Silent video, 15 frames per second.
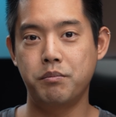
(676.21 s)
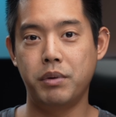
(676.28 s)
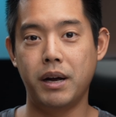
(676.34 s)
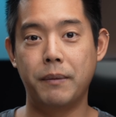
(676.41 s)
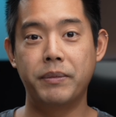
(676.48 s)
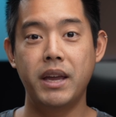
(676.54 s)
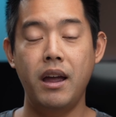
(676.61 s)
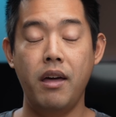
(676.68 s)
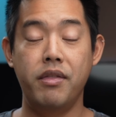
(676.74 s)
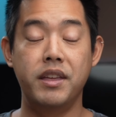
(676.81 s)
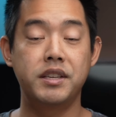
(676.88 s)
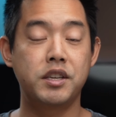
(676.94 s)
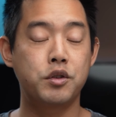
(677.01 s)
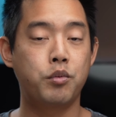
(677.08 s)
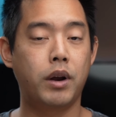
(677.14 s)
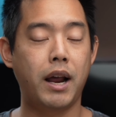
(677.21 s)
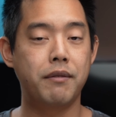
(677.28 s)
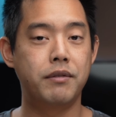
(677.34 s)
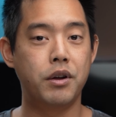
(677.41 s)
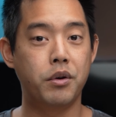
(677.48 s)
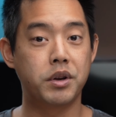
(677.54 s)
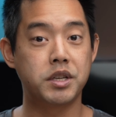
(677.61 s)
but this is what
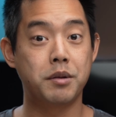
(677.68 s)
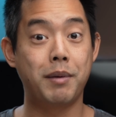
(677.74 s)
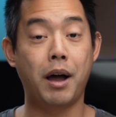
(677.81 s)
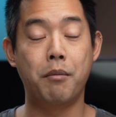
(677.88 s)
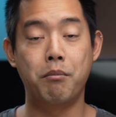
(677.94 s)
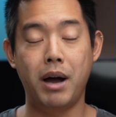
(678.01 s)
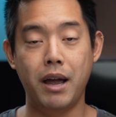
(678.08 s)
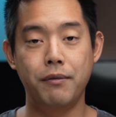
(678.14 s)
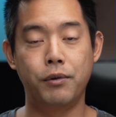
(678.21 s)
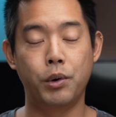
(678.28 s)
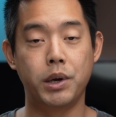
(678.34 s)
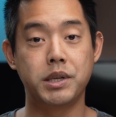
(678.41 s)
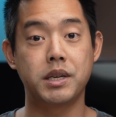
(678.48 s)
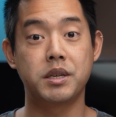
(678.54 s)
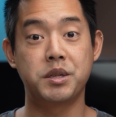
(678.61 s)
I've noticed about my voice